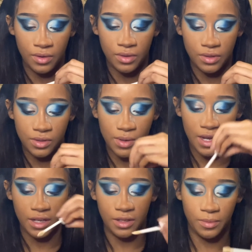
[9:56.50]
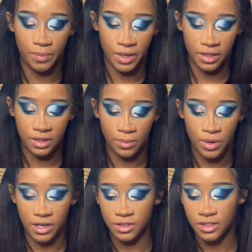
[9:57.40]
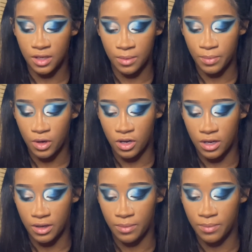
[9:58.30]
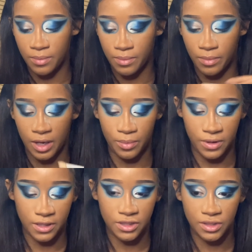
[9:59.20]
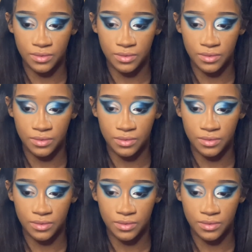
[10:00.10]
so I can pick the product up on my brush.